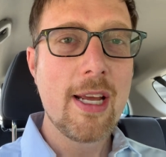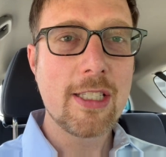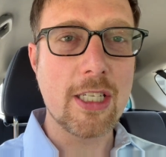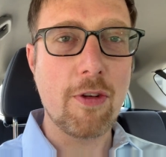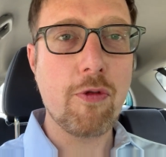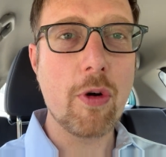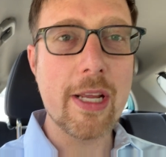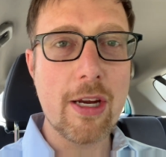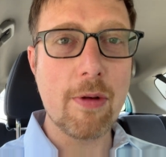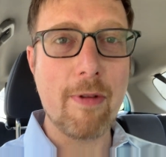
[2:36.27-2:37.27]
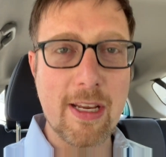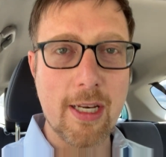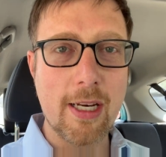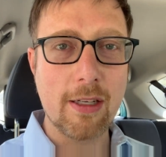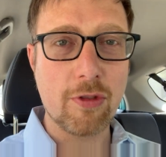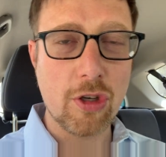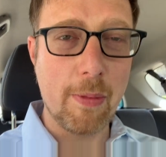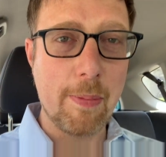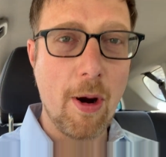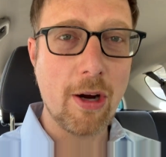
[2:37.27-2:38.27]
She's a 40-year resident of
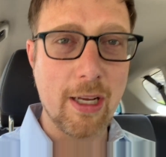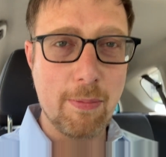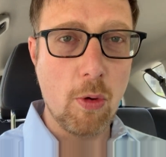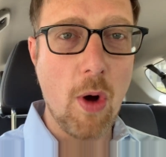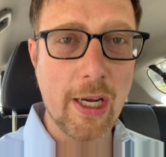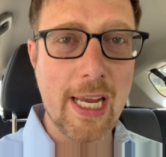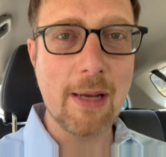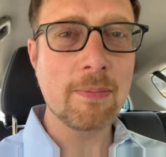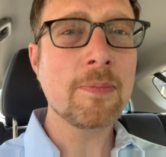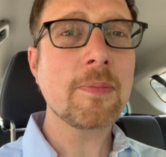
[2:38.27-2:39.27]
Sherman Park in Milwaukee.